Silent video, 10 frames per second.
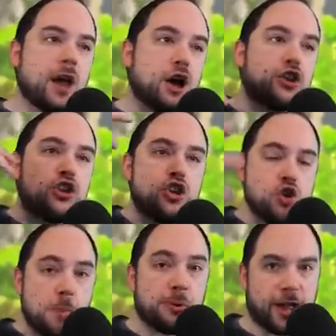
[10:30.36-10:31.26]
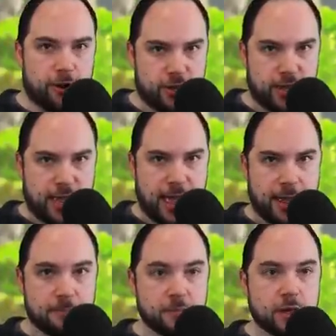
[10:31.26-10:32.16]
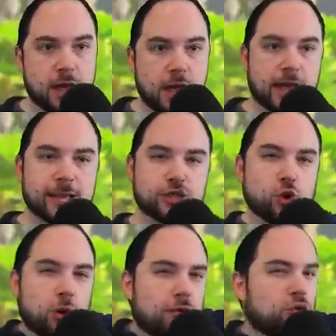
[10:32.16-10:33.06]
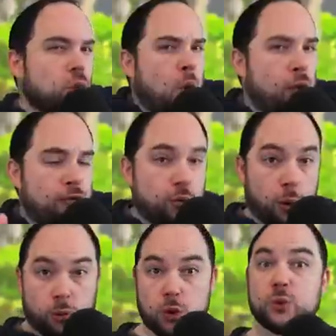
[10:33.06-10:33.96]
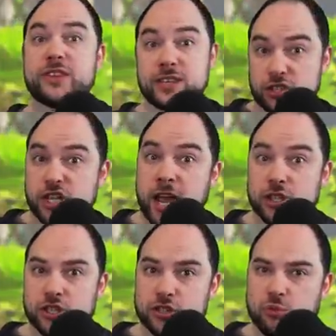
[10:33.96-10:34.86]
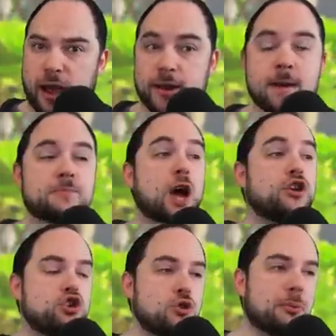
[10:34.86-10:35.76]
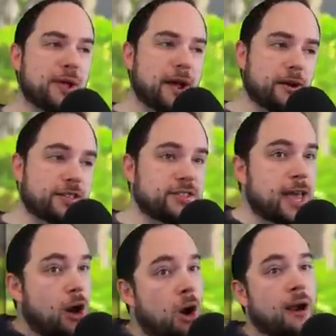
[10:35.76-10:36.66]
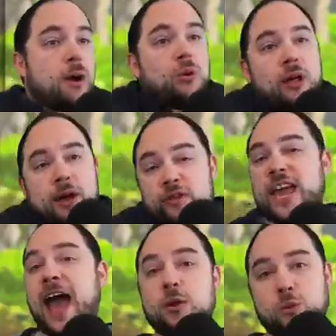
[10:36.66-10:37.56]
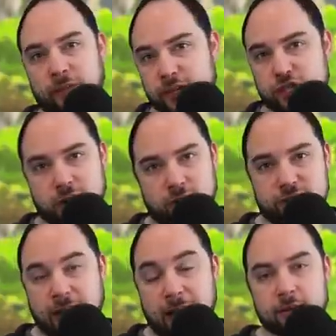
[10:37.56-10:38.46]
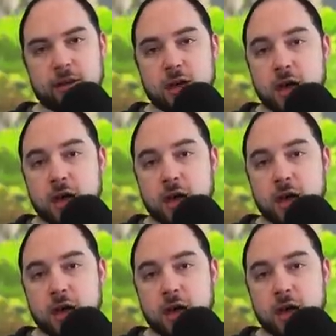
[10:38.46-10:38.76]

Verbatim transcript: a new player to the game can sort of roll forward with these changes, right? A new player can say, all right, well, I only had one legendary set